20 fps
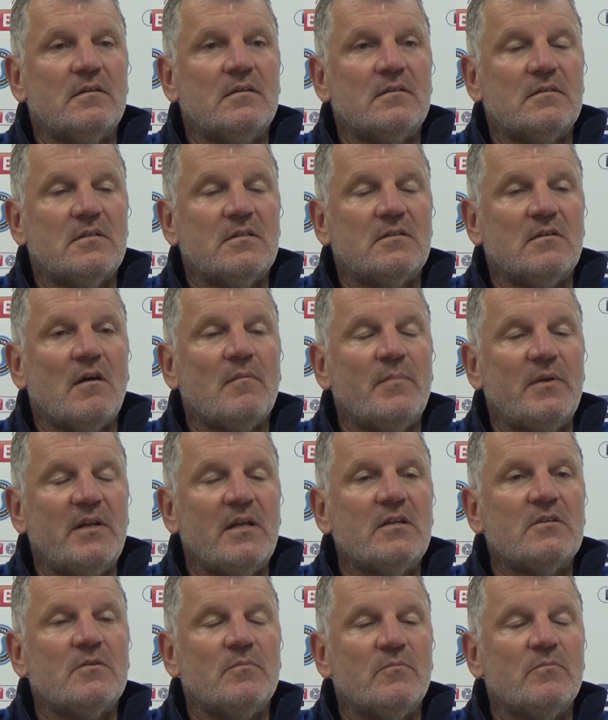since I've been
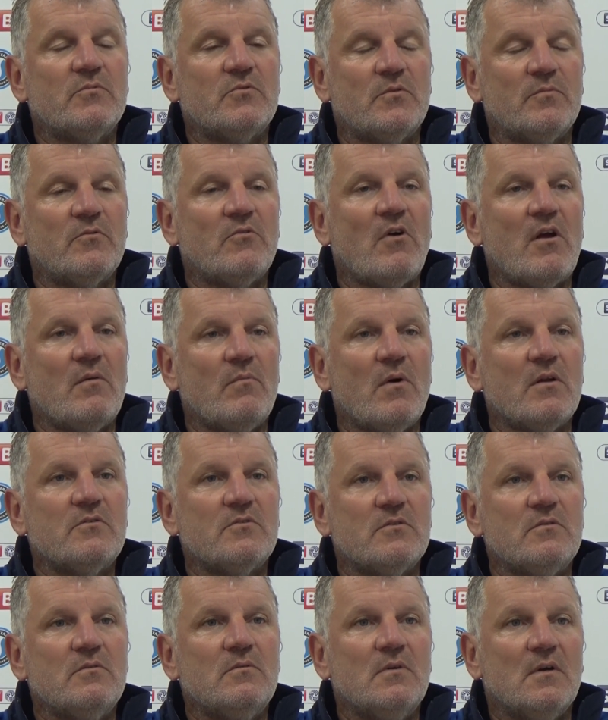here, some great
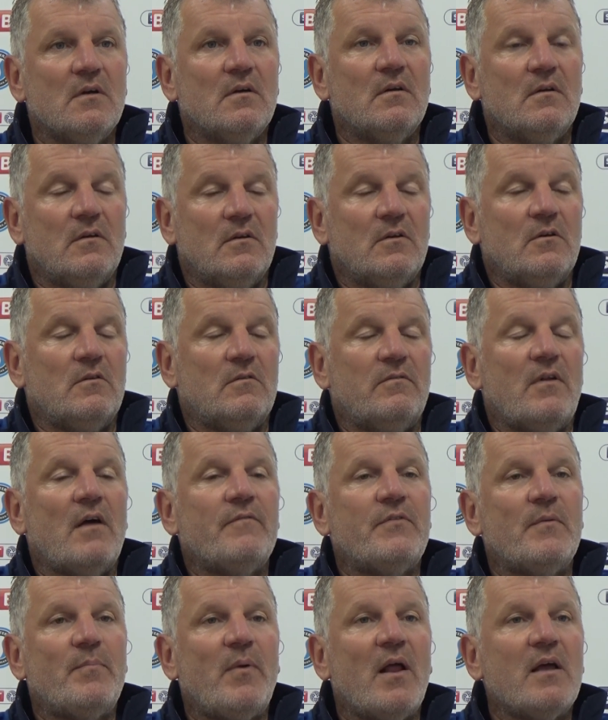ones who have
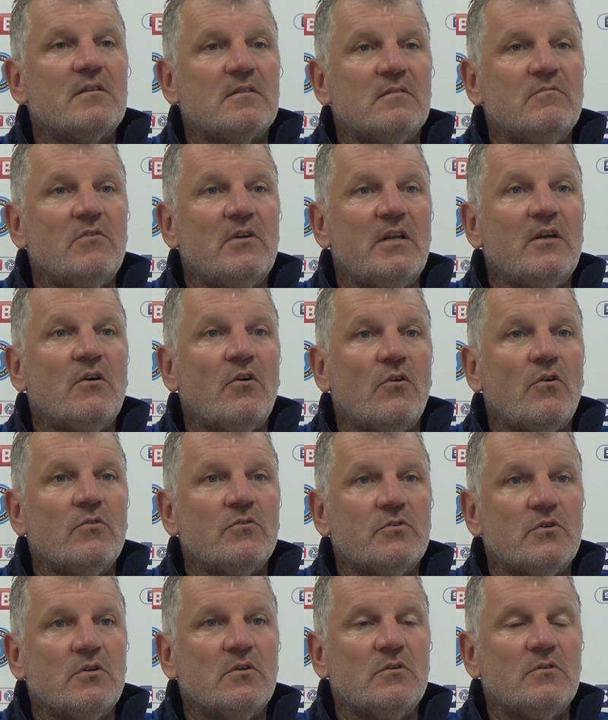loved the place and really gone
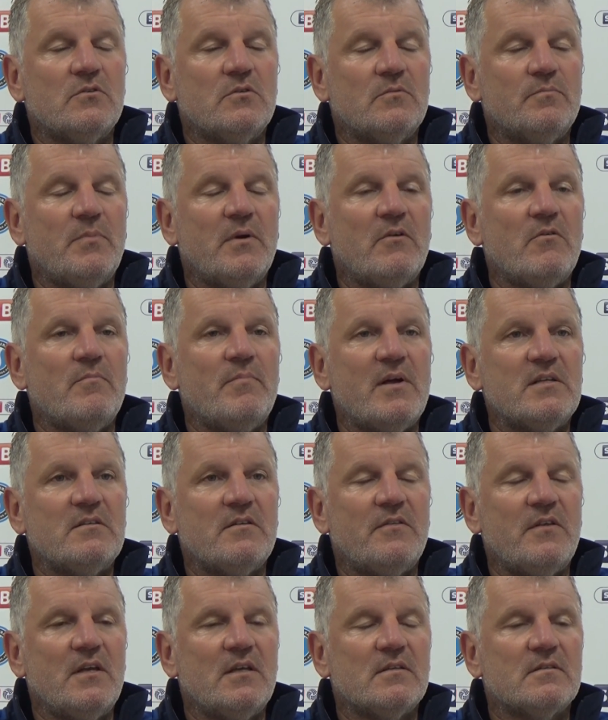on to bigger and better
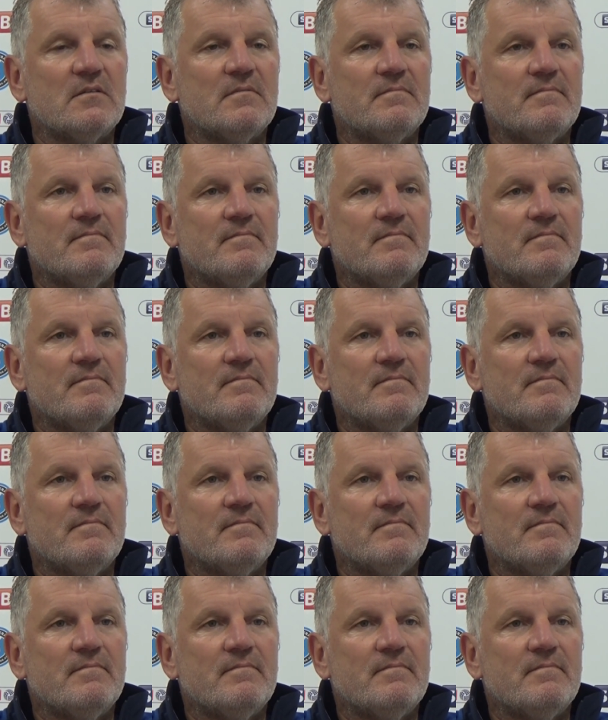things.